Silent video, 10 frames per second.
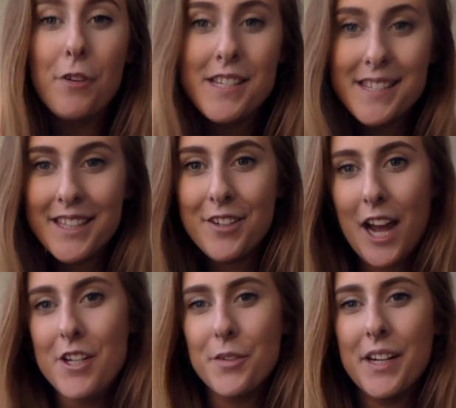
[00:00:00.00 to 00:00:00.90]
I recently
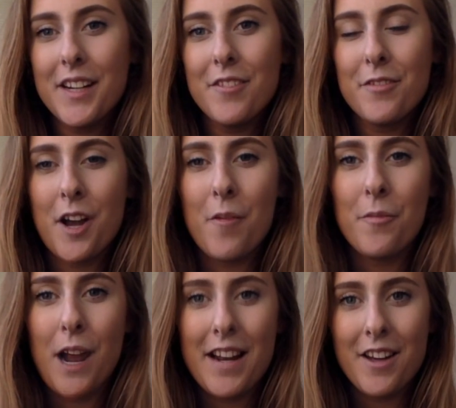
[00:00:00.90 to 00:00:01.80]
graduated
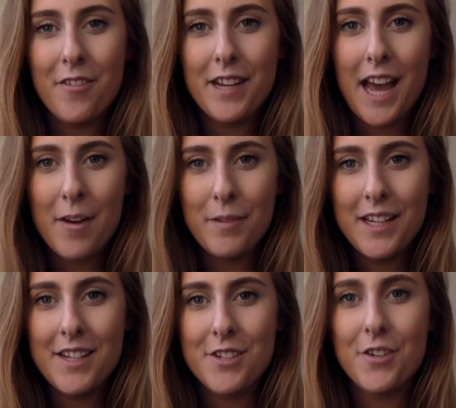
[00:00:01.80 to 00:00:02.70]
from Randolph Academy in